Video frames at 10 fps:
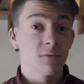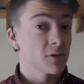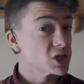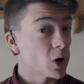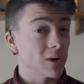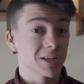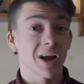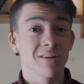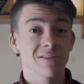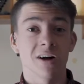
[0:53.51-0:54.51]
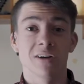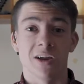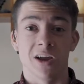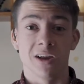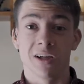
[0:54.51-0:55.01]
show and tell
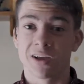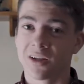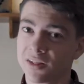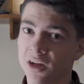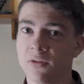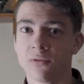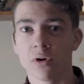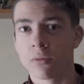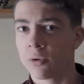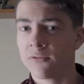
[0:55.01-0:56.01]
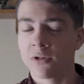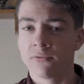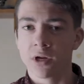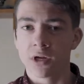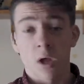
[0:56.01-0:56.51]
Sunday, like I said before in the previous
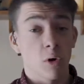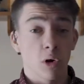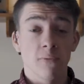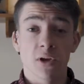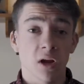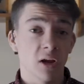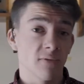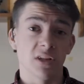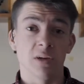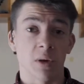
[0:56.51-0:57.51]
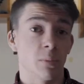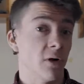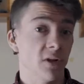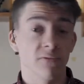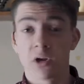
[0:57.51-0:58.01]
video. I don't know if you guys have seen my
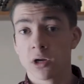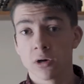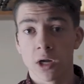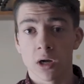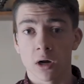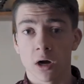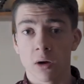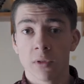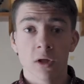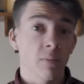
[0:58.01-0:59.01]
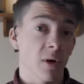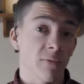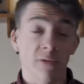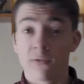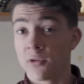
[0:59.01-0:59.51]
previous video yet. My
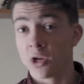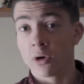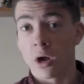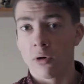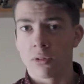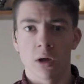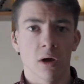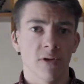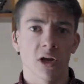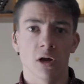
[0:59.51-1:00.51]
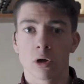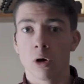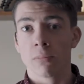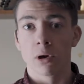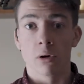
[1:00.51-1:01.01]
previous video, I was having a
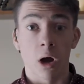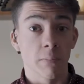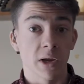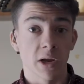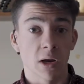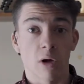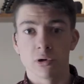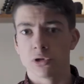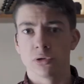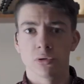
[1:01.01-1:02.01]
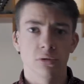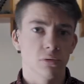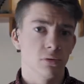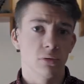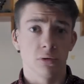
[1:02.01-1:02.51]
GoPro update, how
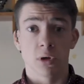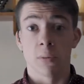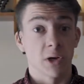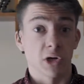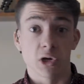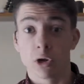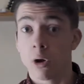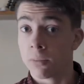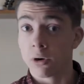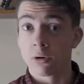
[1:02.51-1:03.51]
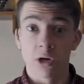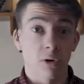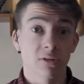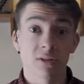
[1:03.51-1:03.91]
to update your GoPro Hero